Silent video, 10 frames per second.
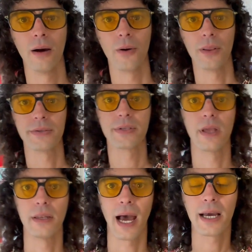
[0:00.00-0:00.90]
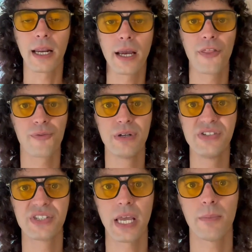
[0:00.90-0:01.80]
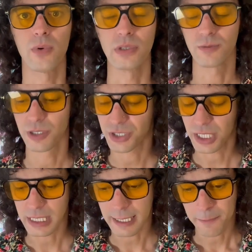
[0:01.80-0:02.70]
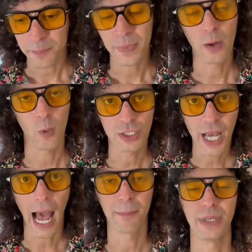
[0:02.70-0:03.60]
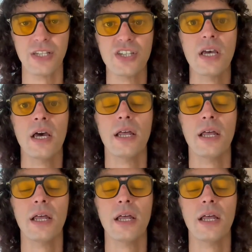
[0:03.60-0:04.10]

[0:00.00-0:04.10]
well, oh, it's now I gotta get three staples, which is which happens.